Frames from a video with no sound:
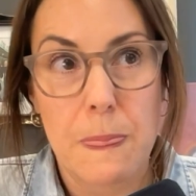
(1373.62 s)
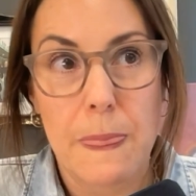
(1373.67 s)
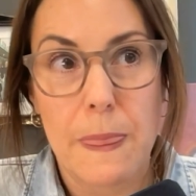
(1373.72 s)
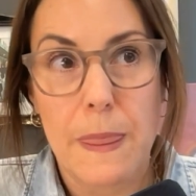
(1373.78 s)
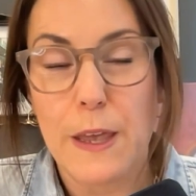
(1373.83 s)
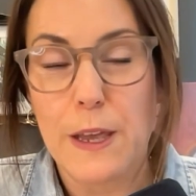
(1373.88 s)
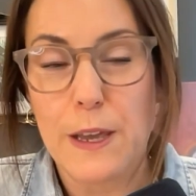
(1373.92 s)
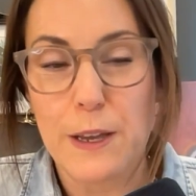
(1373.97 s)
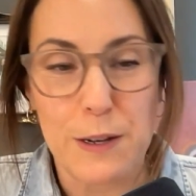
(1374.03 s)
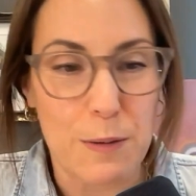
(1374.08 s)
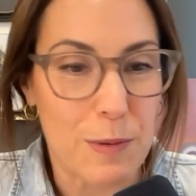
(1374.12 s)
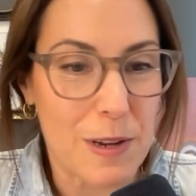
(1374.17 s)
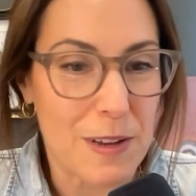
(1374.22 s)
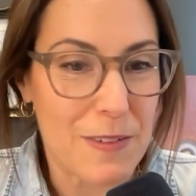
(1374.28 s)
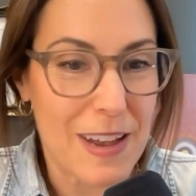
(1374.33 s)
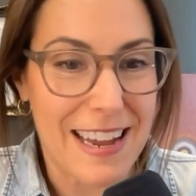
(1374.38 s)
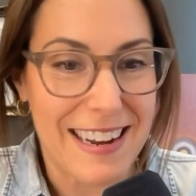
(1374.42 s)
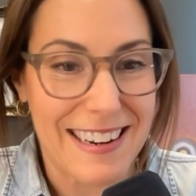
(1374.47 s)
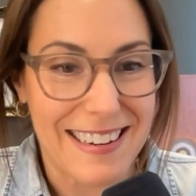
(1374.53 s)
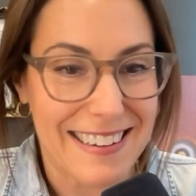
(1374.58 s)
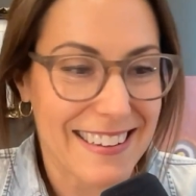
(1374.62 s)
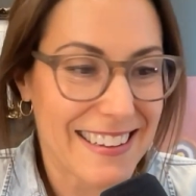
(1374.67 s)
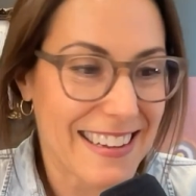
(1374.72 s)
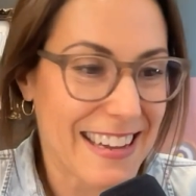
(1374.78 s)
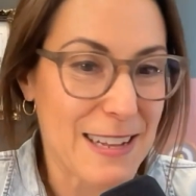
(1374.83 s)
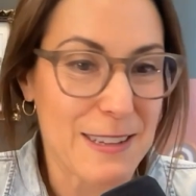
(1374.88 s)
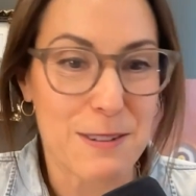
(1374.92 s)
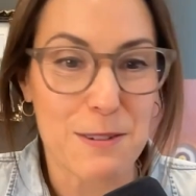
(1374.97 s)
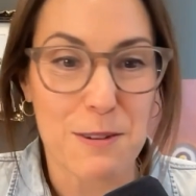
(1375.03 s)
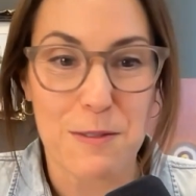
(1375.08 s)
You know, we've had
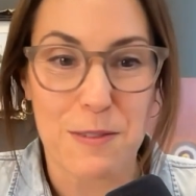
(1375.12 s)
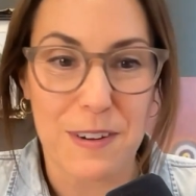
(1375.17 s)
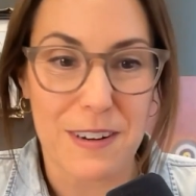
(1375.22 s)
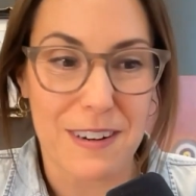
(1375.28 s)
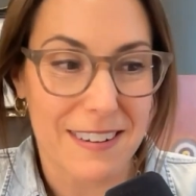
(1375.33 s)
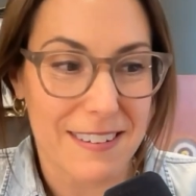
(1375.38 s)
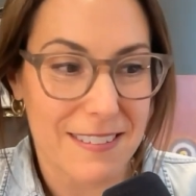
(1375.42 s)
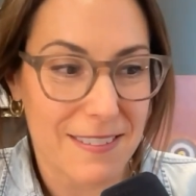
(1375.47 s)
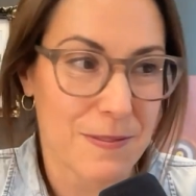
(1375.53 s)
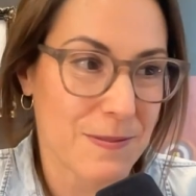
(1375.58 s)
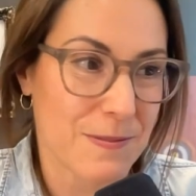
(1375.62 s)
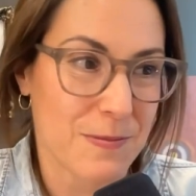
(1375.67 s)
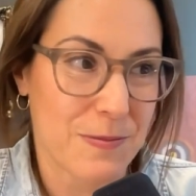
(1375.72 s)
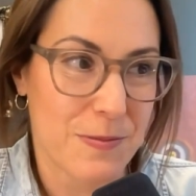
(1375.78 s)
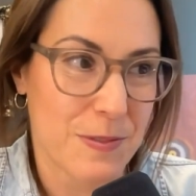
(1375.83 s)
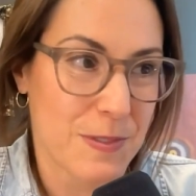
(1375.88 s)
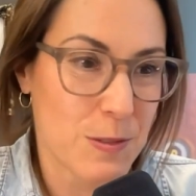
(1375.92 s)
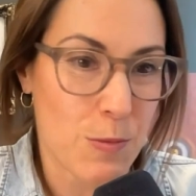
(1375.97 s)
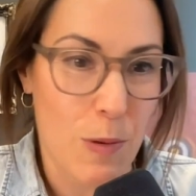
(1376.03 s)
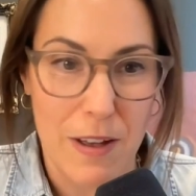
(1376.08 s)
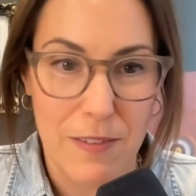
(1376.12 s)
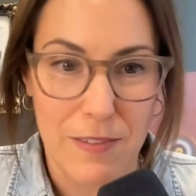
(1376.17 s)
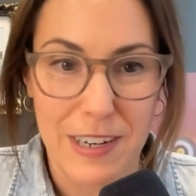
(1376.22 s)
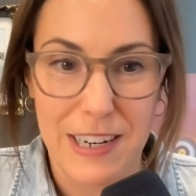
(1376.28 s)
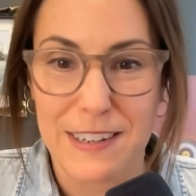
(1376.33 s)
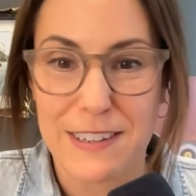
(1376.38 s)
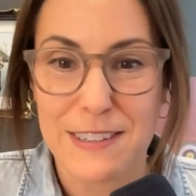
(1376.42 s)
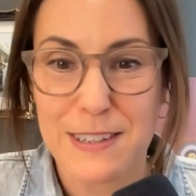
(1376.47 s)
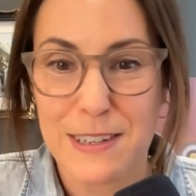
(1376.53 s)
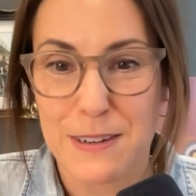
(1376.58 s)
kids over 12
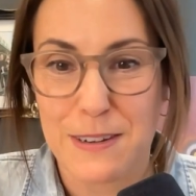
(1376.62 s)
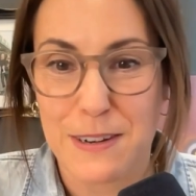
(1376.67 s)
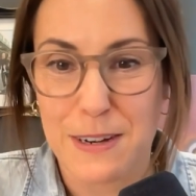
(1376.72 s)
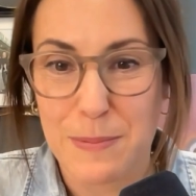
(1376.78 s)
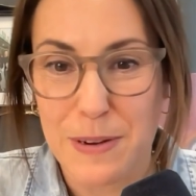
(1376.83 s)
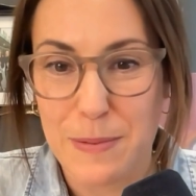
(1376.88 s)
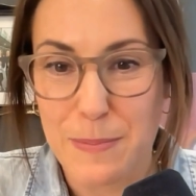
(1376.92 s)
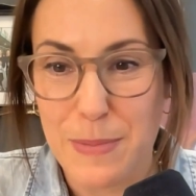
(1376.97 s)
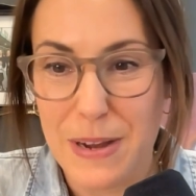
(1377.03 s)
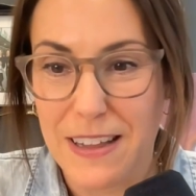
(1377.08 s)
years, you know what I mean?